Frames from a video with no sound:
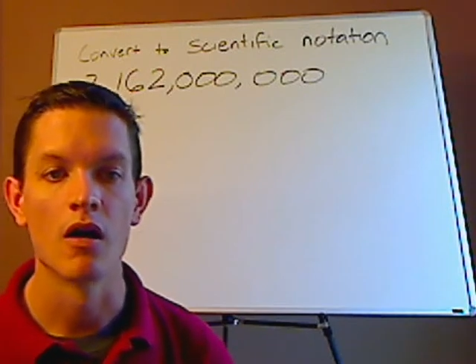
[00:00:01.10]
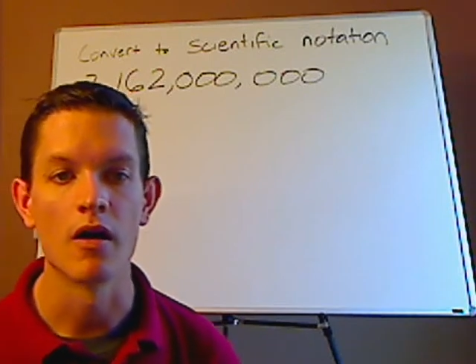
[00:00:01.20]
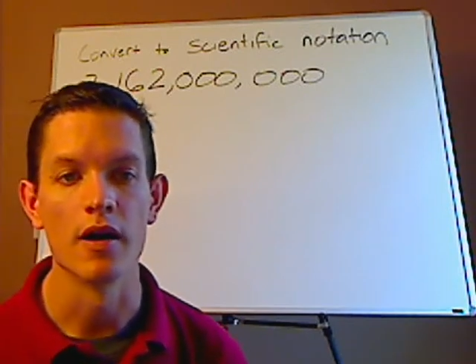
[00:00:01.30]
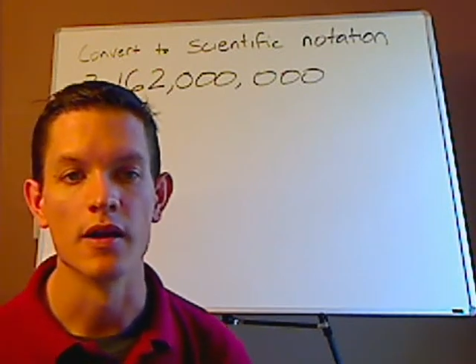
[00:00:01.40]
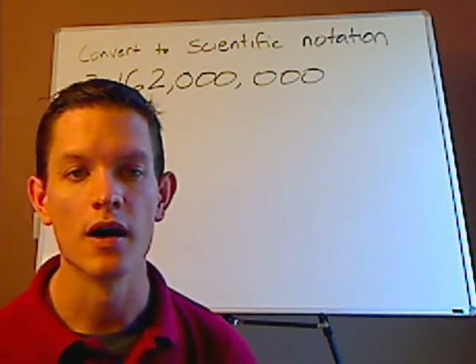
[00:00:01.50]

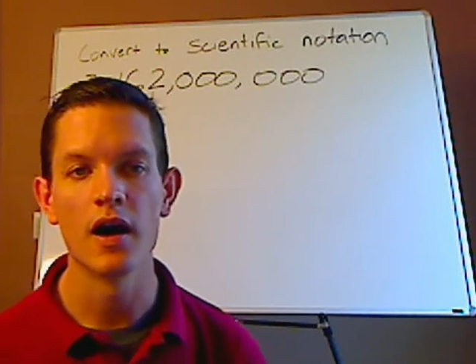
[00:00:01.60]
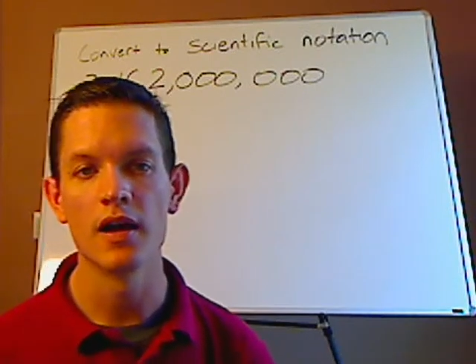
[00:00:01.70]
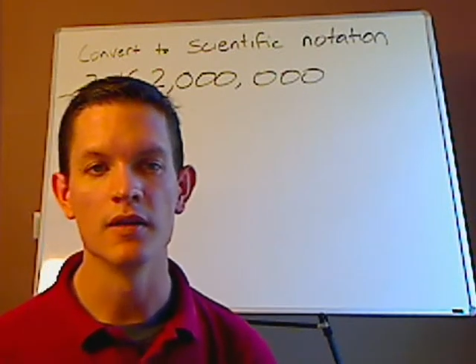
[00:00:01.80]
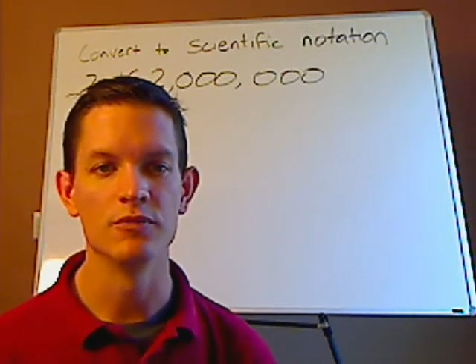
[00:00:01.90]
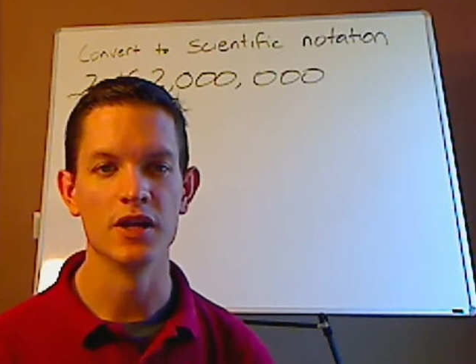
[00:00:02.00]
Alright,
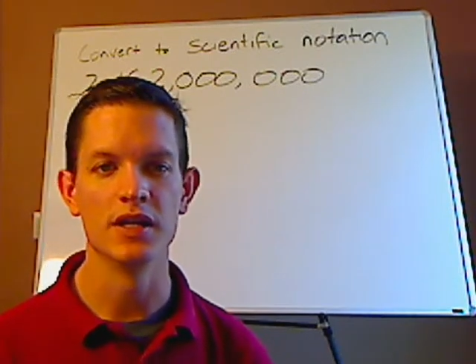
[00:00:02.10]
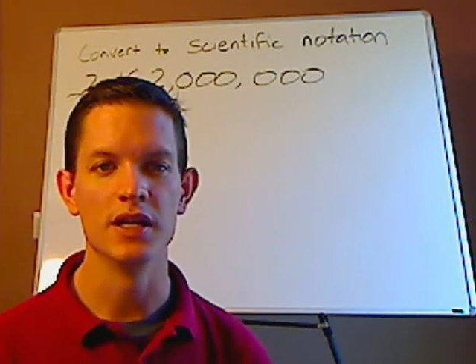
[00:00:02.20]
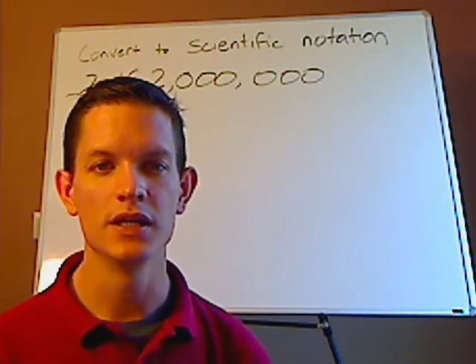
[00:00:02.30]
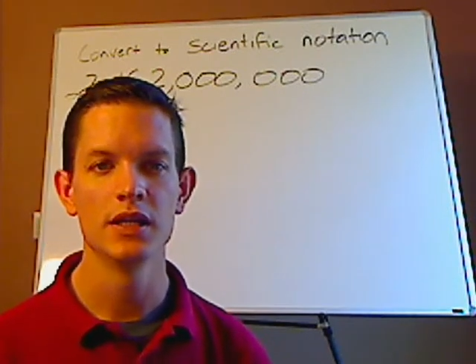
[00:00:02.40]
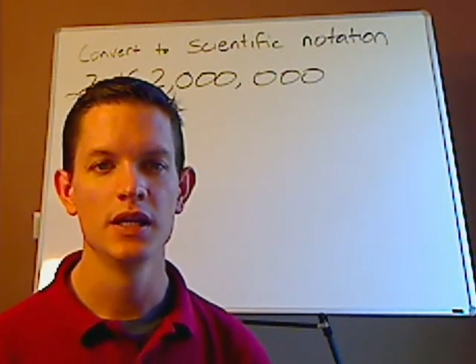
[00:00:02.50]
hi, I'm
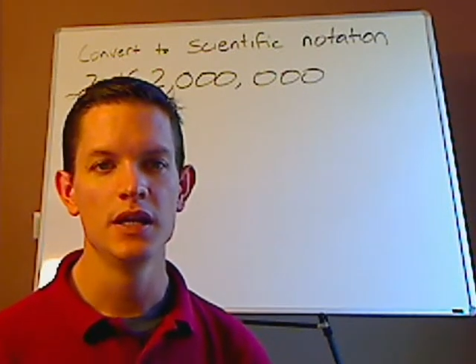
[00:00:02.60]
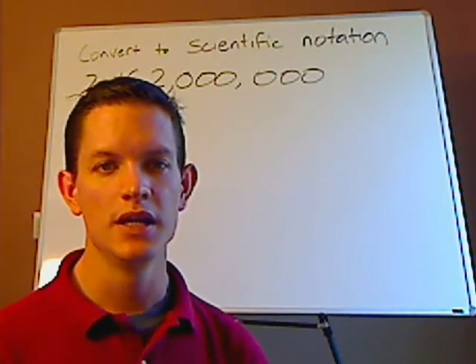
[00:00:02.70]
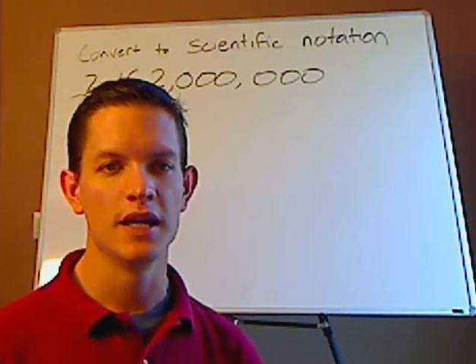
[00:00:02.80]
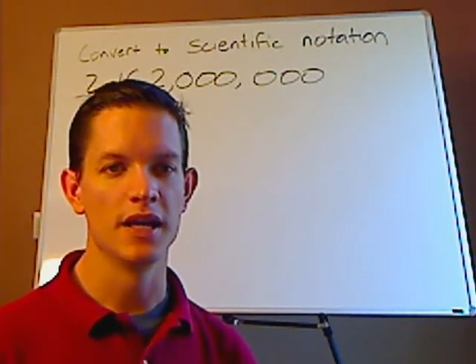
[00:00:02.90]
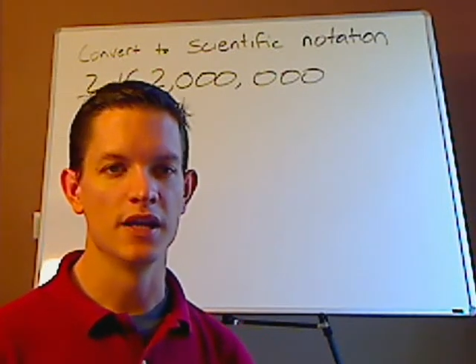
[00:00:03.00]
JD,
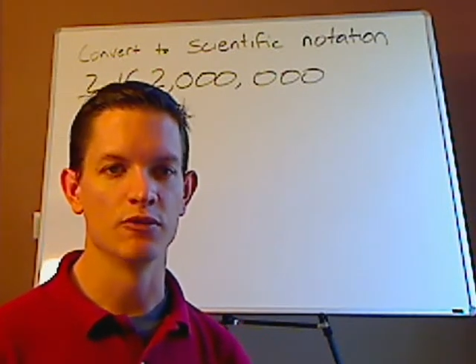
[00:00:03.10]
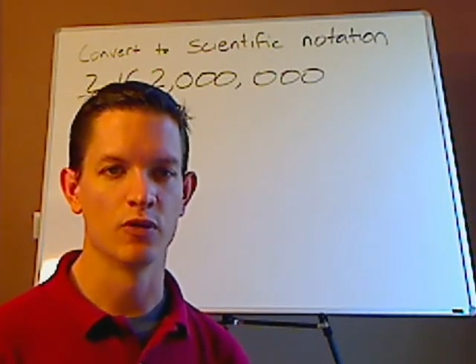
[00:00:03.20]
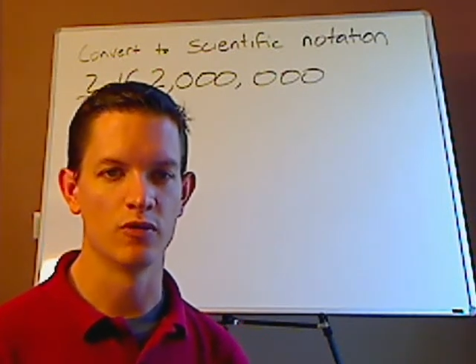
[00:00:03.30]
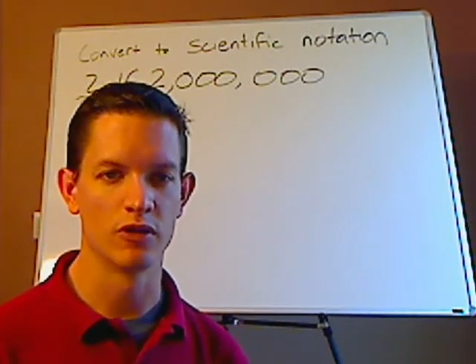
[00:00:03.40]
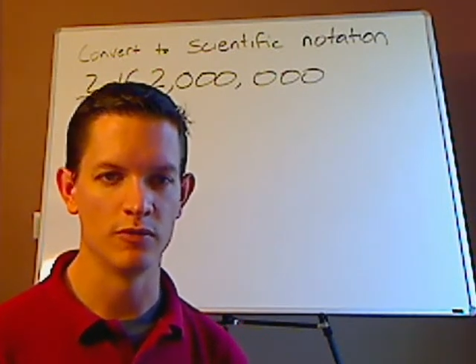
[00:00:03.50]
and
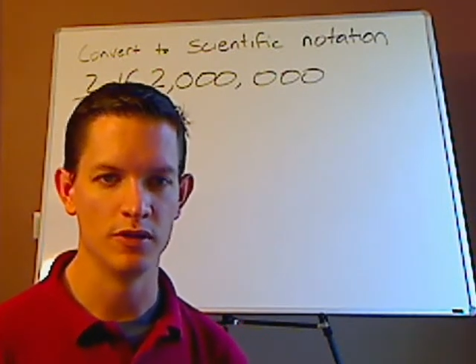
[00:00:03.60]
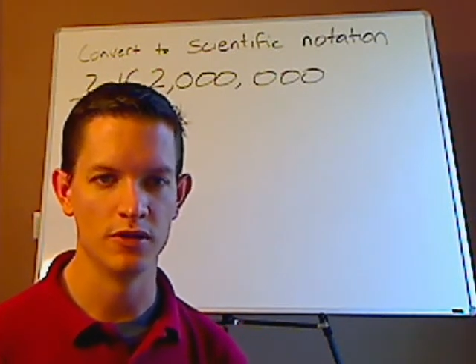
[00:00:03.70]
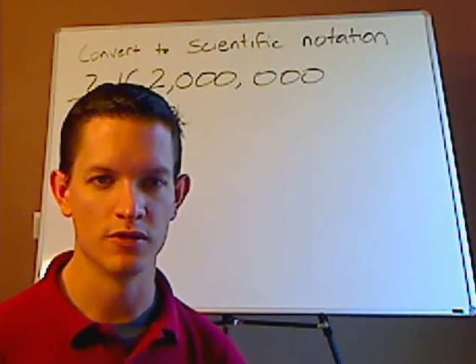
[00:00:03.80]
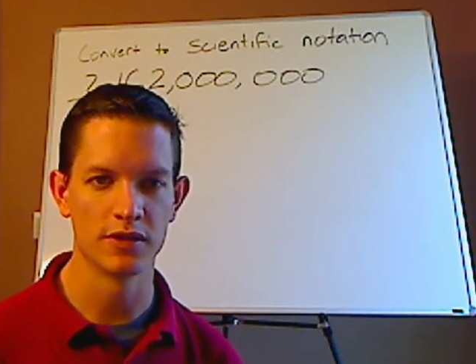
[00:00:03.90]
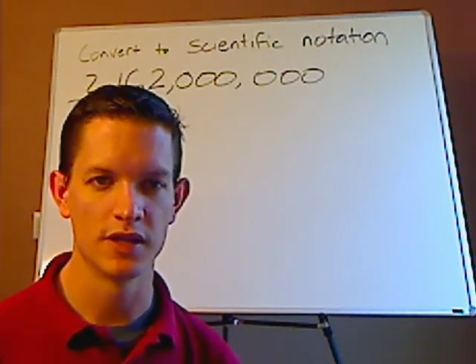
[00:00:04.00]
what we're going to be
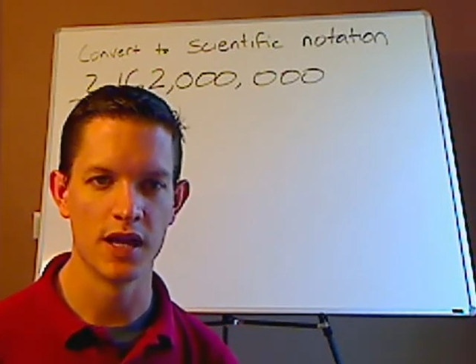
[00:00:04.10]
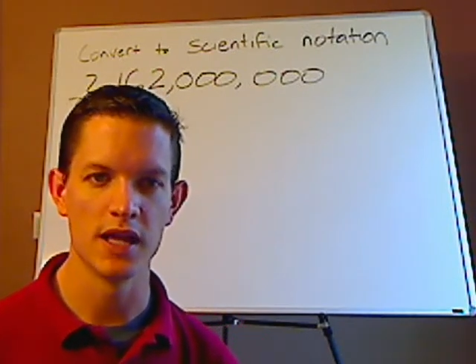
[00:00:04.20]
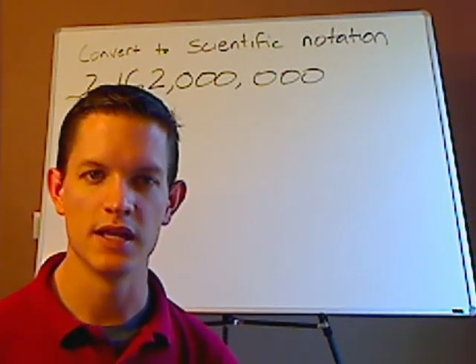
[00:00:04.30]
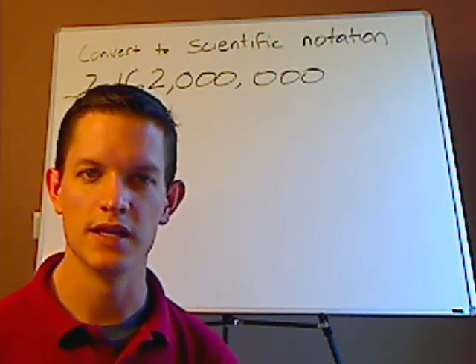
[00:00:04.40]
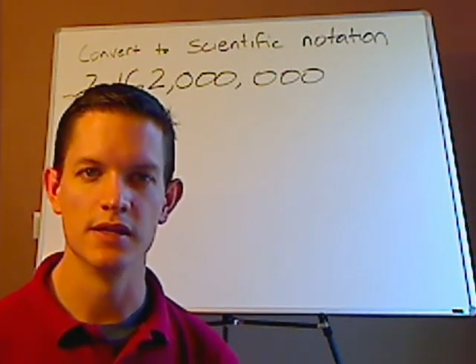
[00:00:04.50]
doing
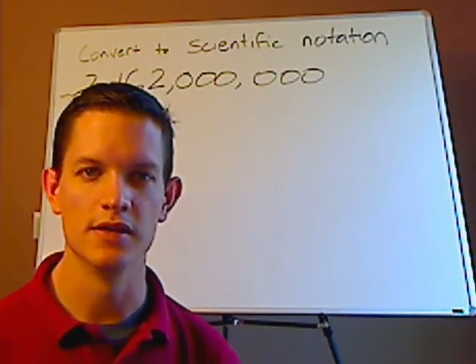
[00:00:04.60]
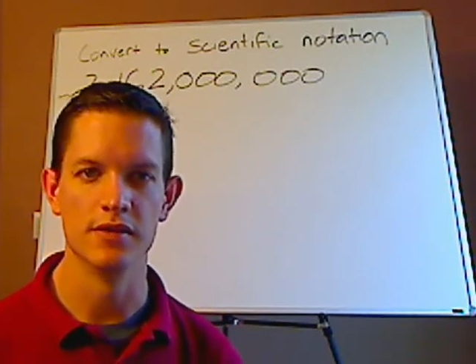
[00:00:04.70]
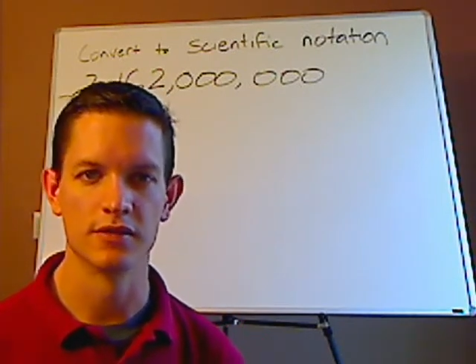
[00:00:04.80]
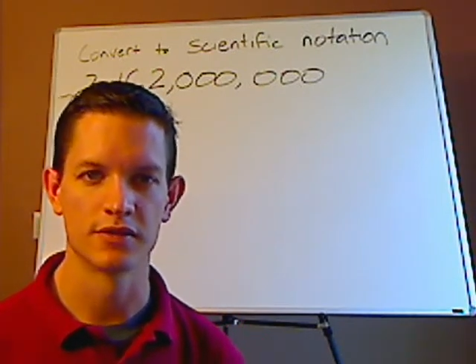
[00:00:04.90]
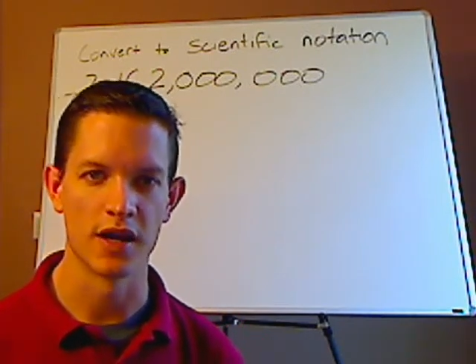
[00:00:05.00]
today
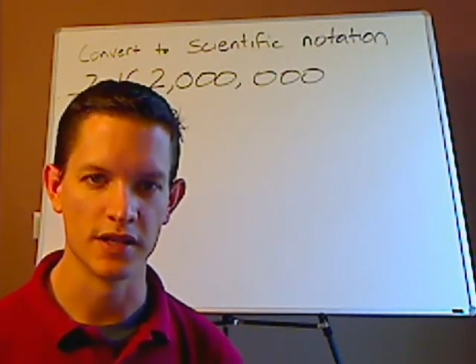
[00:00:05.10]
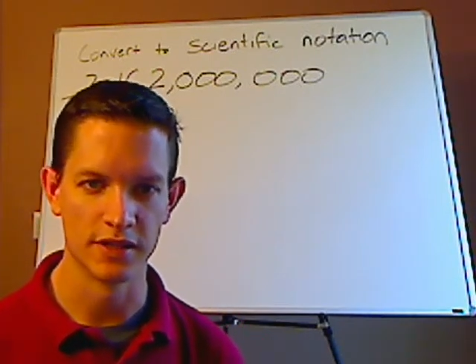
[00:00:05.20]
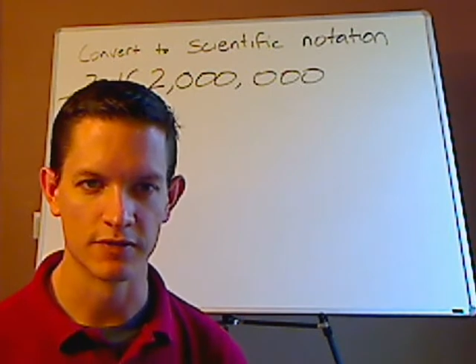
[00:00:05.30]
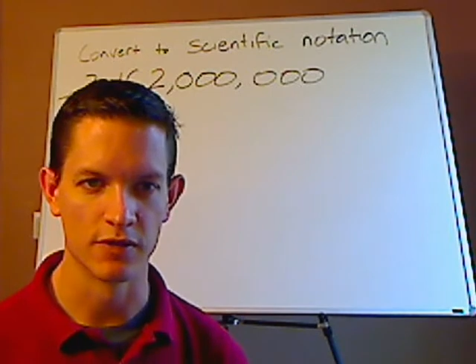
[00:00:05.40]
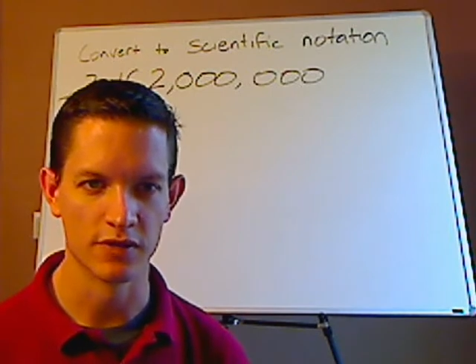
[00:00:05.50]
is
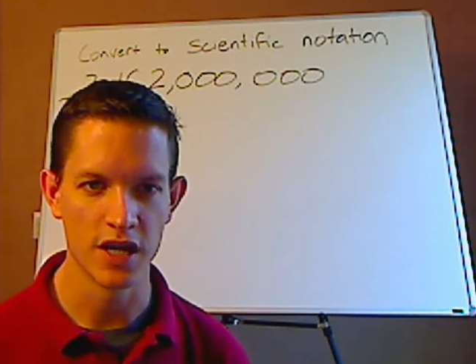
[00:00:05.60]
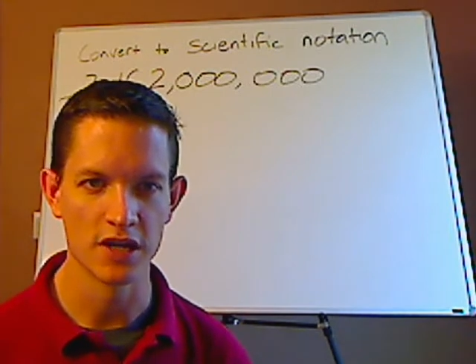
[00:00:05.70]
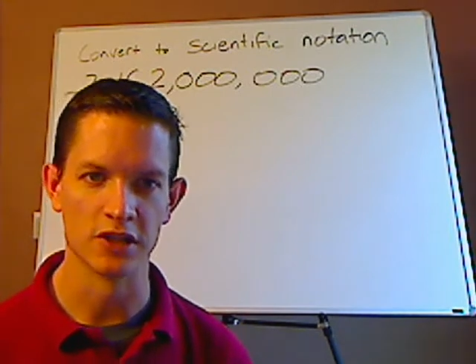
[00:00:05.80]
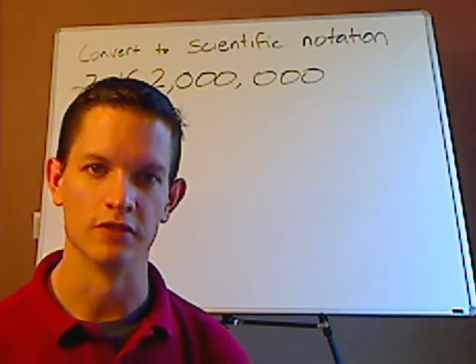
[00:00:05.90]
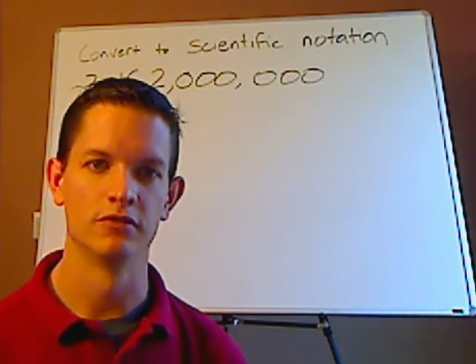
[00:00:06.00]
scientific
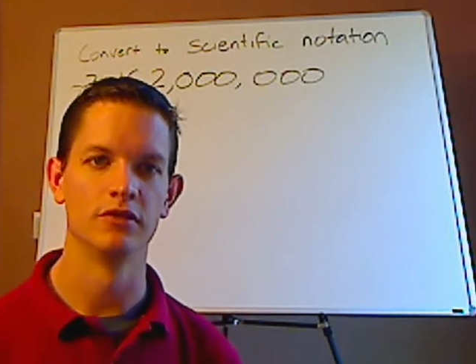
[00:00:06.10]
notation.